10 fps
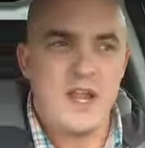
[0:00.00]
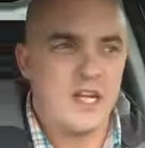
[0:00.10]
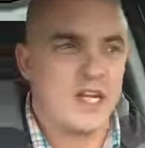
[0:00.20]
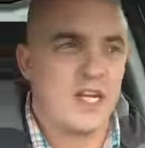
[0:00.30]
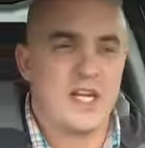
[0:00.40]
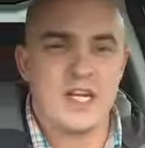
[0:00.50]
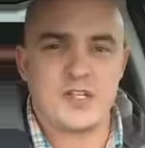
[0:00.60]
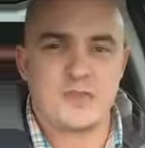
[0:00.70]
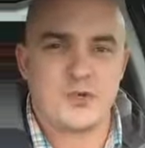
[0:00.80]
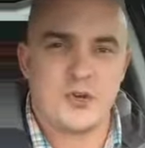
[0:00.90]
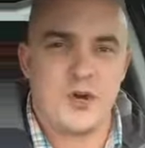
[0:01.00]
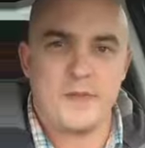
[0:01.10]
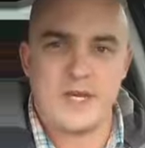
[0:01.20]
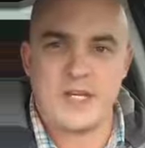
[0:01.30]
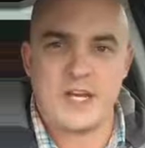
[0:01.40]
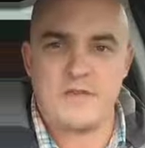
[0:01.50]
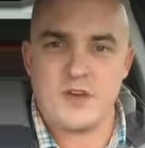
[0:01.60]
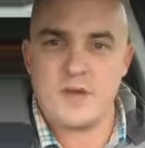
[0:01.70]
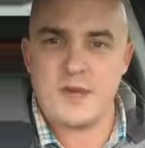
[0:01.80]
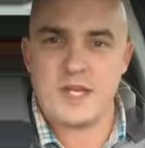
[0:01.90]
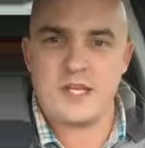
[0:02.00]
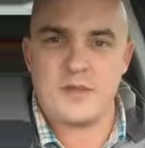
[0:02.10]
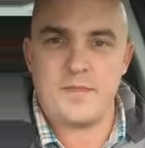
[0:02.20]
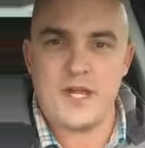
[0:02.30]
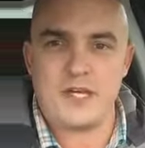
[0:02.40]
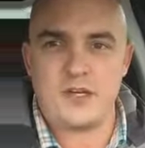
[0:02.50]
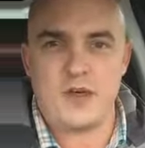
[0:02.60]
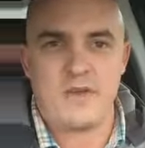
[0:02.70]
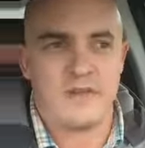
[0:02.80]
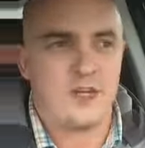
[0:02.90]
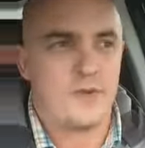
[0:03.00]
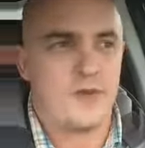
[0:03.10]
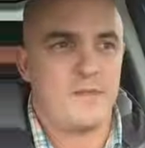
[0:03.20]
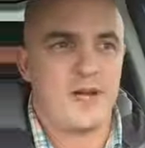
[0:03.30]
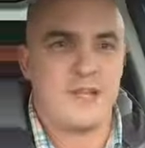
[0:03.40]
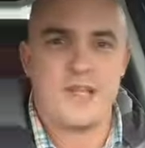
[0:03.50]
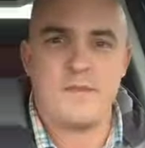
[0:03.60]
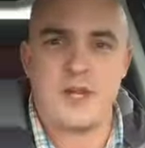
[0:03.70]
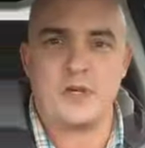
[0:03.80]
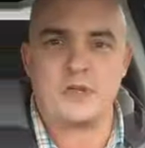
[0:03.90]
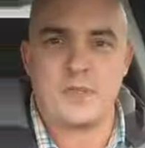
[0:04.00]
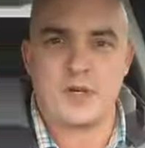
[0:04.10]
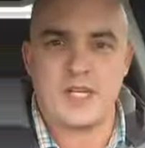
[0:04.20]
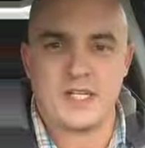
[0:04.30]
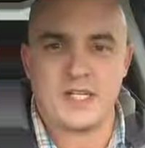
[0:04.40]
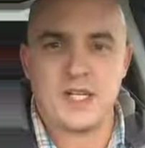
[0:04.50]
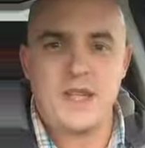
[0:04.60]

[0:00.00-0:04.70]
You're going to get to retirement and you're going to have no money in the bank. You'll have a little bit of money there, but you'll deplete it